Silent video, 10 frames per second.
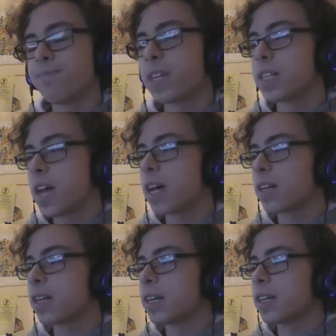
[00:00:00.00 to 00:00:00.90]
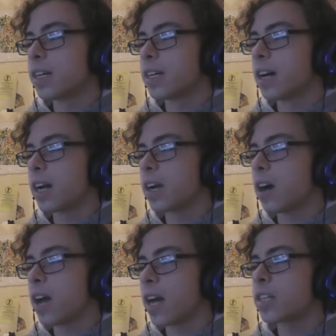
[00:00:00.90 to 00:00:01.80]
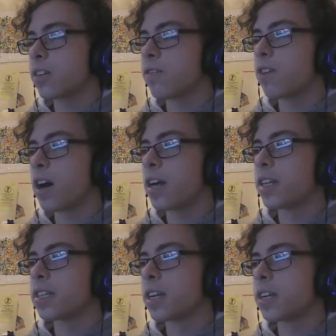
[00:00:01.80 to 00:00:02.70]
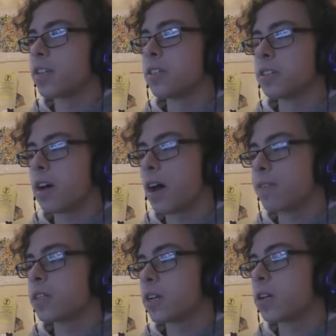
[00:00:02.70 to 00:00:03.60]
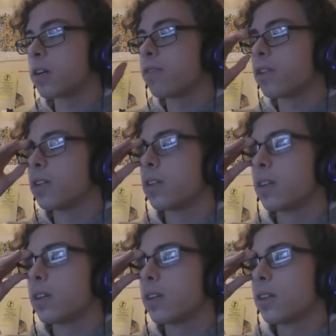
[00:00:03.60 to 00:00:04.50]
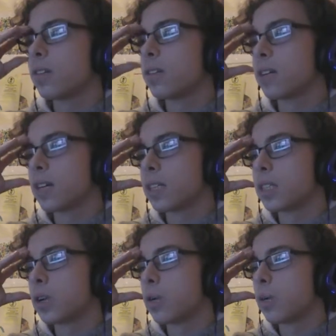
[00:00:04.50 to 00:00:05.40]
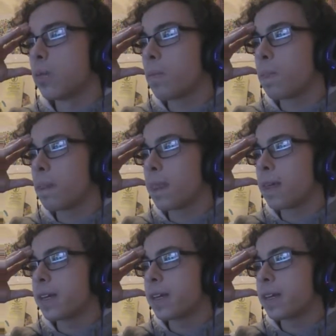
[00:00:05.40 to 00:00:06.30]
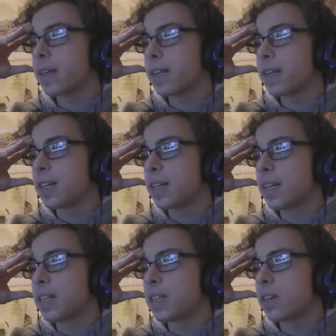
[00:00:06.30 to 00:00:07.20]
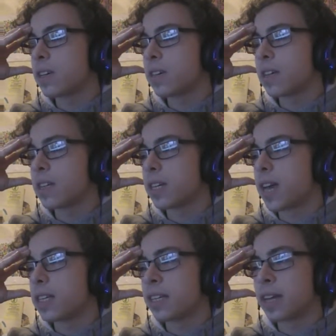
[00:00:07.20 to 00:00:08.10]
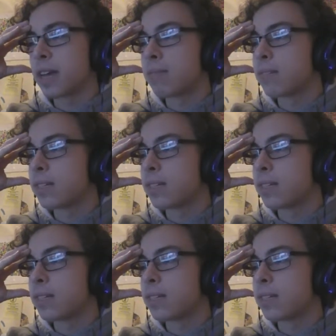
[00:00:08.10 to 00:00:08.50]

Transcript: Exactly. I can't actually fire the Snickers after turning off the thing, so it's a guessing game.